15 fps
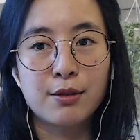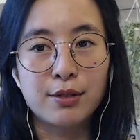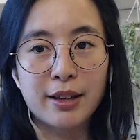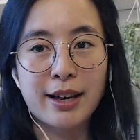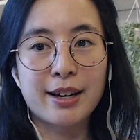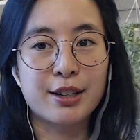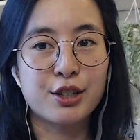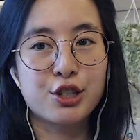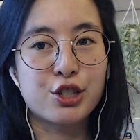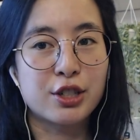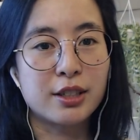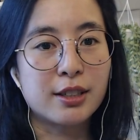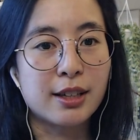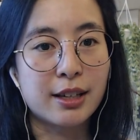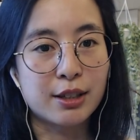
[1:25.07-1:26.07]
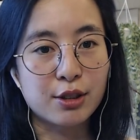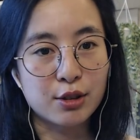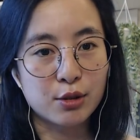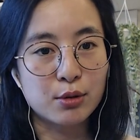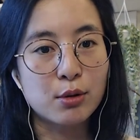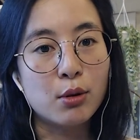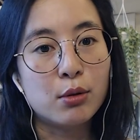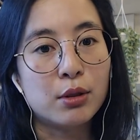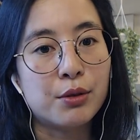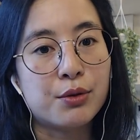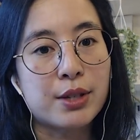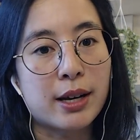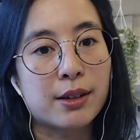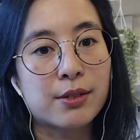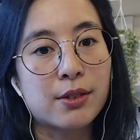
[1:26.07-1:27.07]
flesh and like you know all
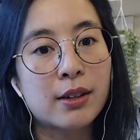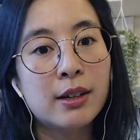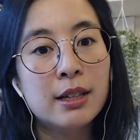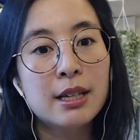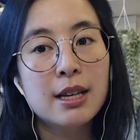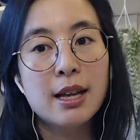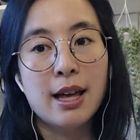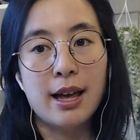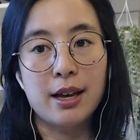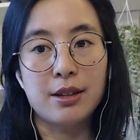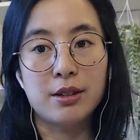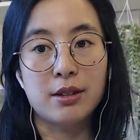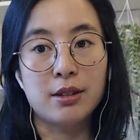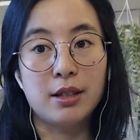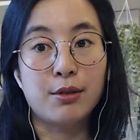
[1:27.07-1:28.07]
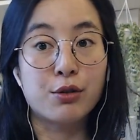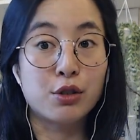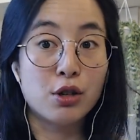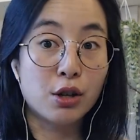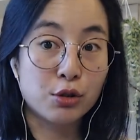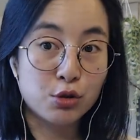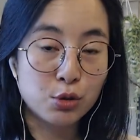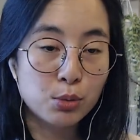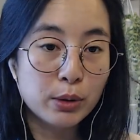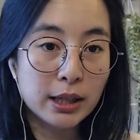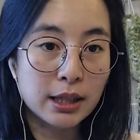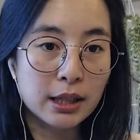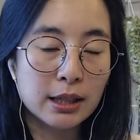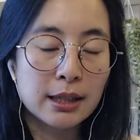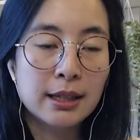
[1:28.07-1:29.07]
of that and if you're not
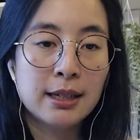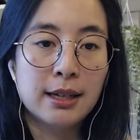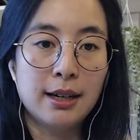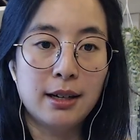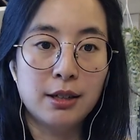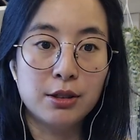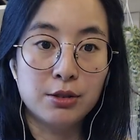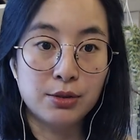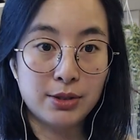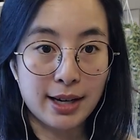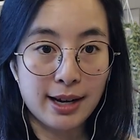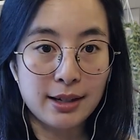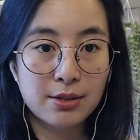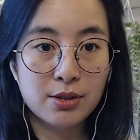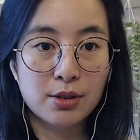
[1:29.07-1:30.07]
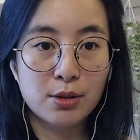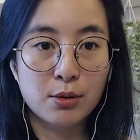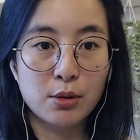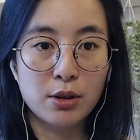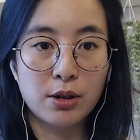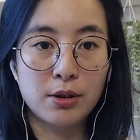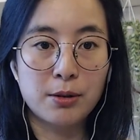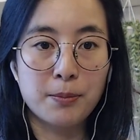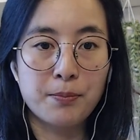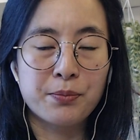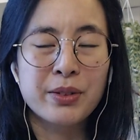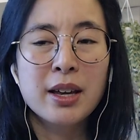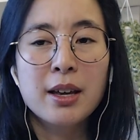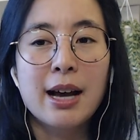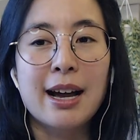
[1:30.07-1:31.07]
doing uh, that
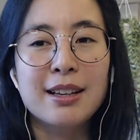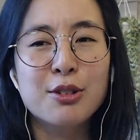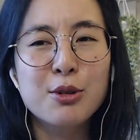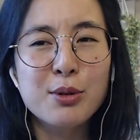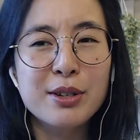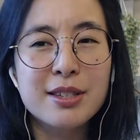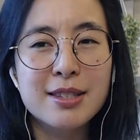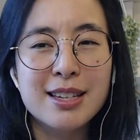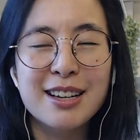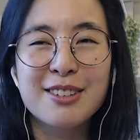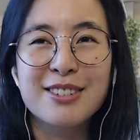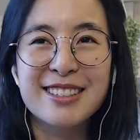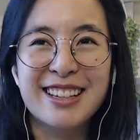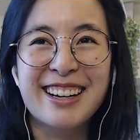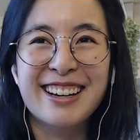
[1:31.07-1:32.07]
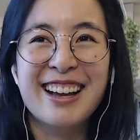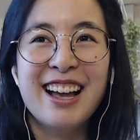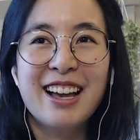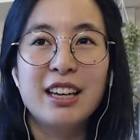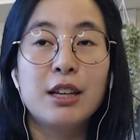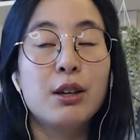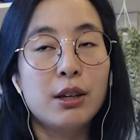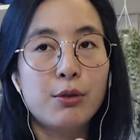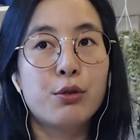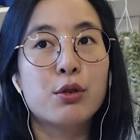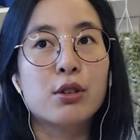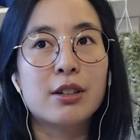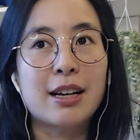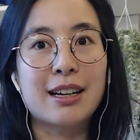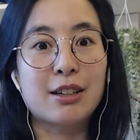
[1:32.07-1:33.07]
um, i know it sounds uh, if
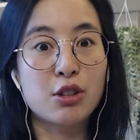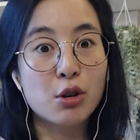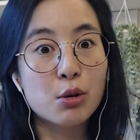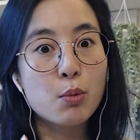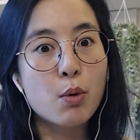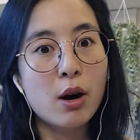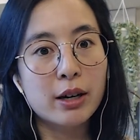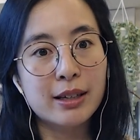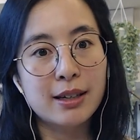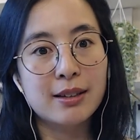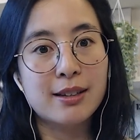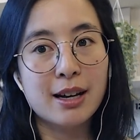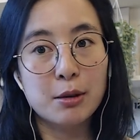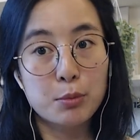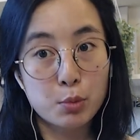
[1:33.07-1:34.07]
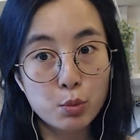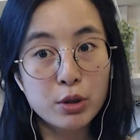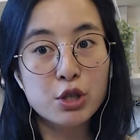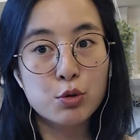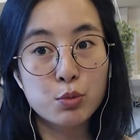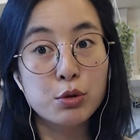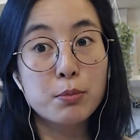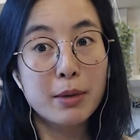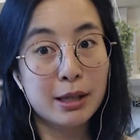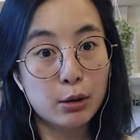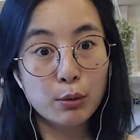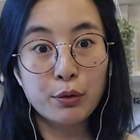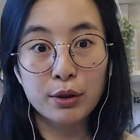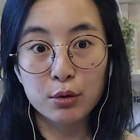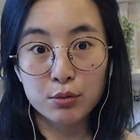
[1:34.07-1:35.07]
you're like you know walking that which would
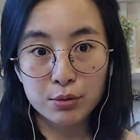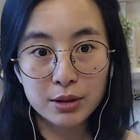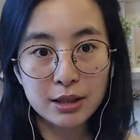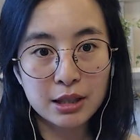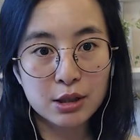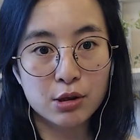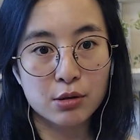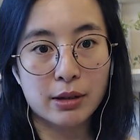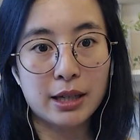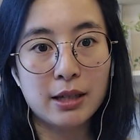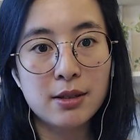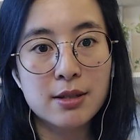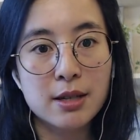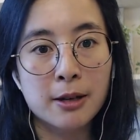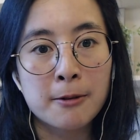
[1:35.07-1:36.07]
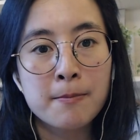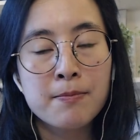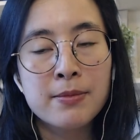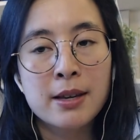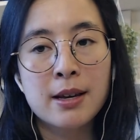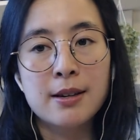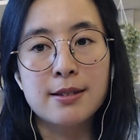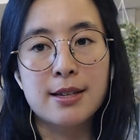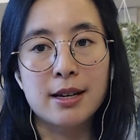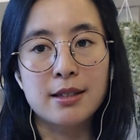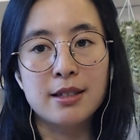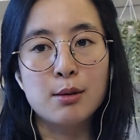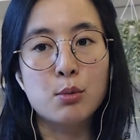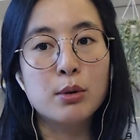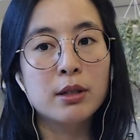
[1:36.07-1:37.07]
make you feel really great uh,
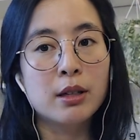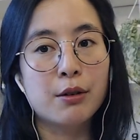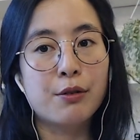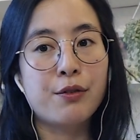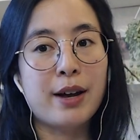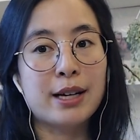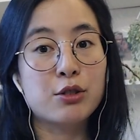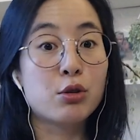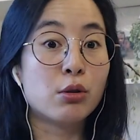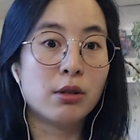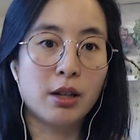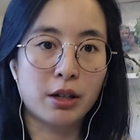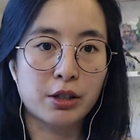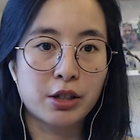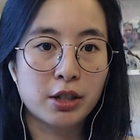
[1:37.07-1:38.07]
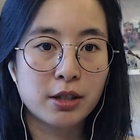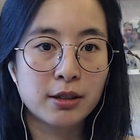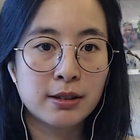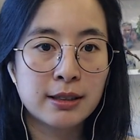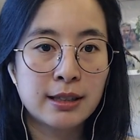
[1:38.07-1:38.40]
then it will affect your luck